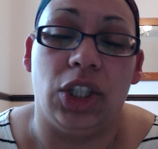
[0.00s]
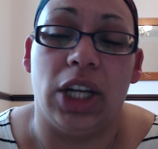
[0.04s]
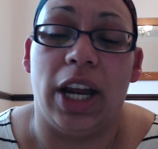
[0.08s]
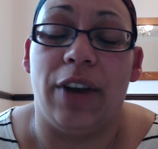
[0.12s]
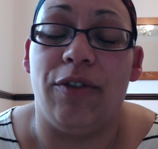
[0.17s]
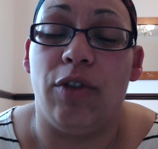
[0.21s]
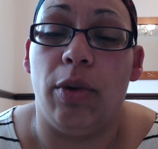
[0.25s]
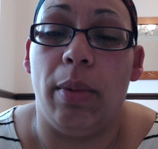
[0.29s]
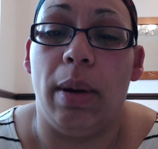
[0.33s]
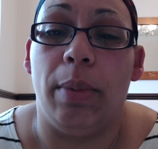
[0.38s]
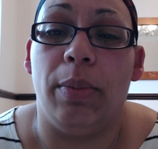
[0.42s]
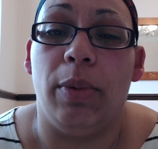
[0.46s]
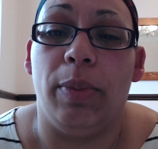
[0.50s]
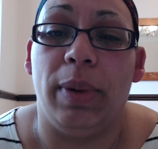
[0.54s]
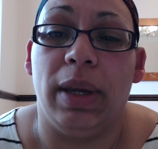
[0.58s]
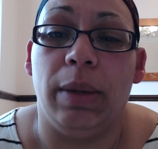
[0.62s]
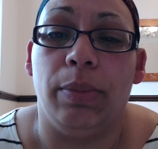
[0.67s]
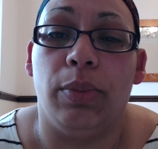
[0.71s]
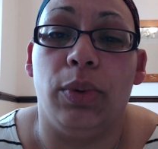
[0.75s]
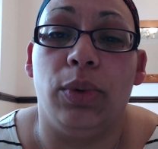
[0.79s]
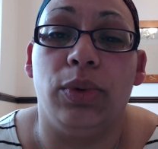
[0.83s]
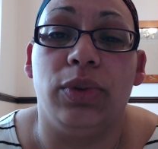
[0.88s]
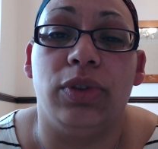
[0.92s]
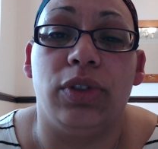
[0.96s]
And remember,
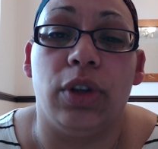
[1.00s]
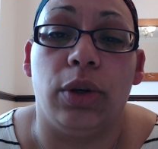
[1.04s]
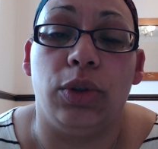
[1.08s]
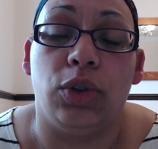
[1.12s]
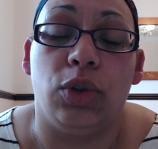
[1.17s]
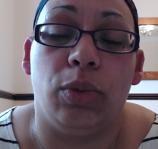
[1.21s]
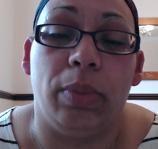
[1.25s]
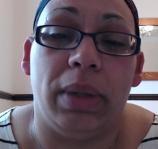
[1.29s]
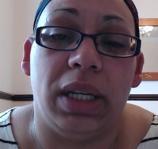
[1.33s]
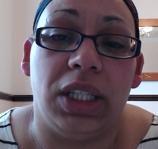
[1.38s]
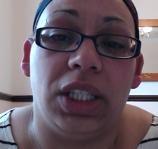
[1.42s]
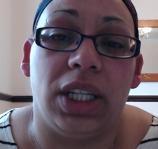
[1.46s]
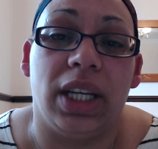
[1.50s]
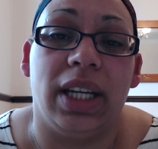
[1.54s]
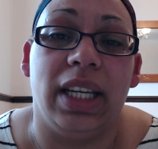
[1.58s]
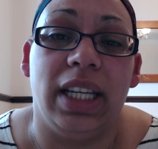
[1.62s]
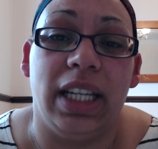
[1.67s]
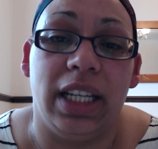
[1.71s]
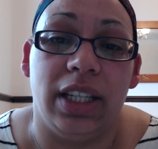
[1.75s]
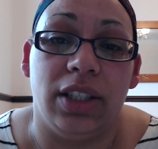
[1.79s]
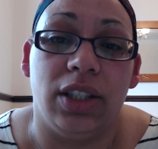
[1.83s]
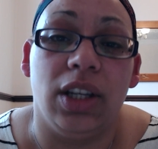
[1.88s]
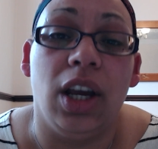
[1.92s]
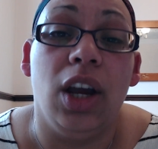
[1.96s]
people, social media
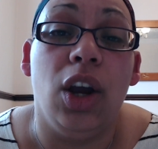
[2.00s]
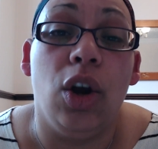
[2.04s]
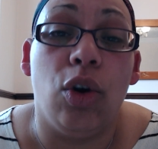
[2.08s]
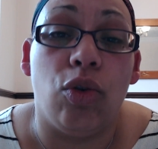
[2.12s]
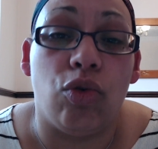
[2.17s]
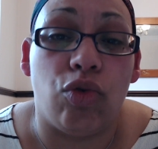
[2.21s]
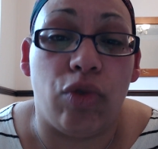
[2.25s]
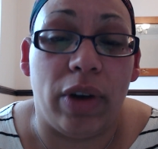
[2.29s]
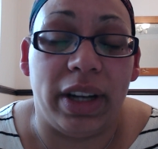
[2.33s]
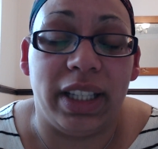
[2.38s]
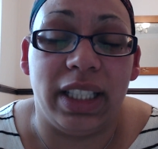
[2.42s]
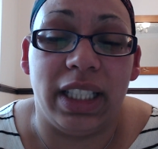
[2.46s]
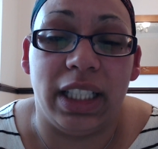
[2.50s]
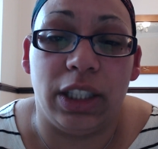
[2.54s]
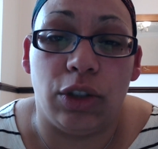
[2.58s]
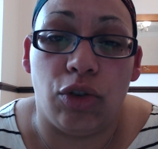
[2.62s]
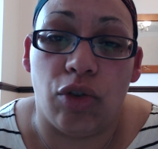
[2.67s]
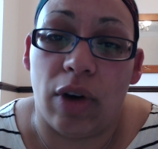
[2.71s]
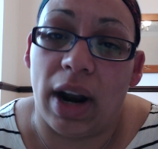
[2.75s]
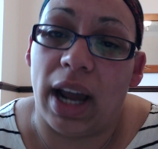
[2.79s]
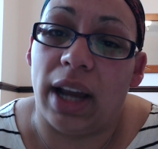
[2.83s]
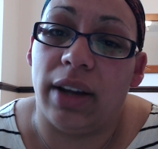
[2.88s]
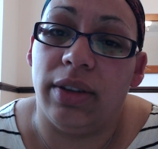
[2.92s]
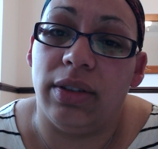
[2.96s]
is rented
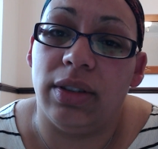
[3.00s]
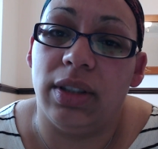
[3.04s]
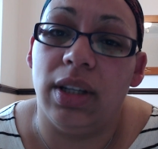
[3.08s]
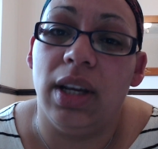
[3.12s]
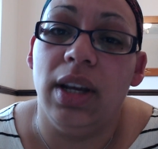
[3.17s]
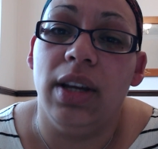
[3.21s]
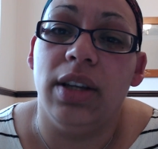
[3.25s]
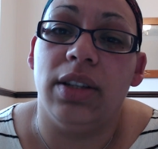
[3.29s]
ground.